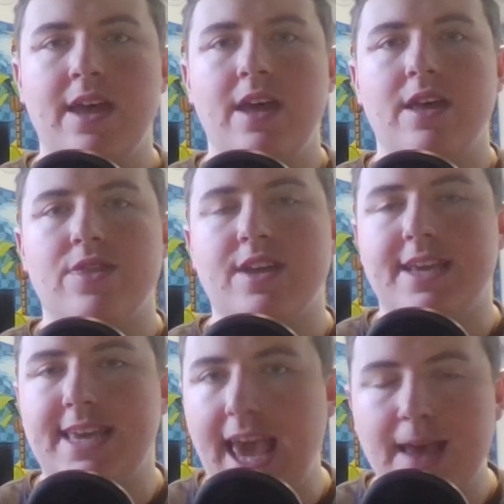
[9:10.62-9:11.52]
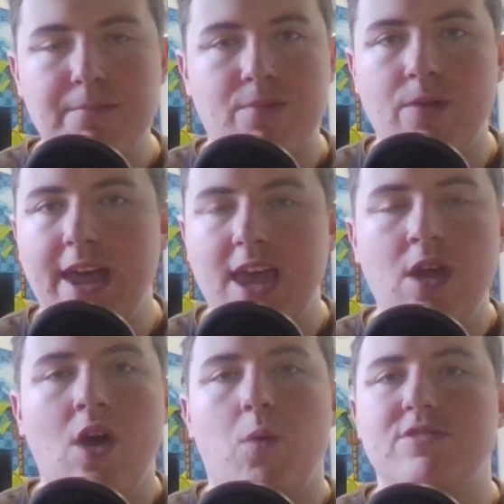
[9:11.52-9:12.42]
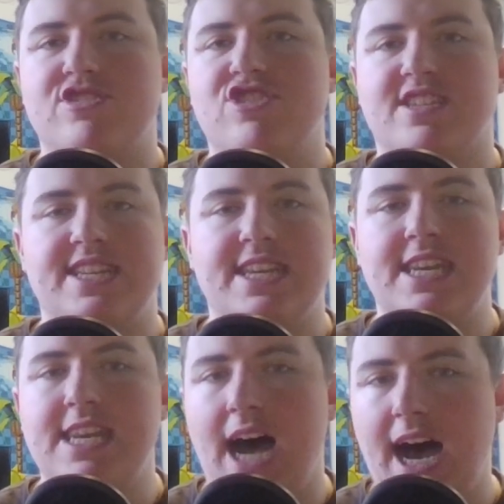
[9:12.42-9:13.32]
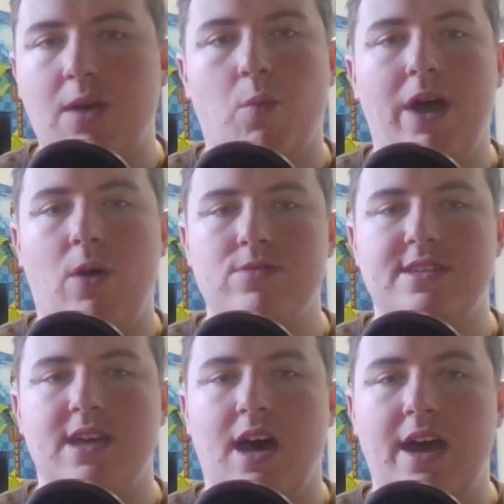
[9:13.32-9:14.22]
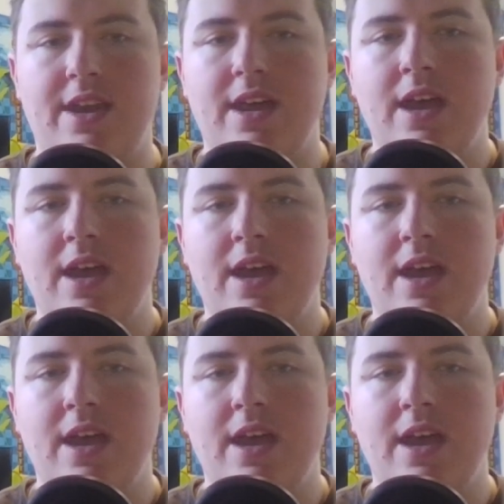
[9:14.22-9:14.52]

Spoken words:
The gameplay was just not well done.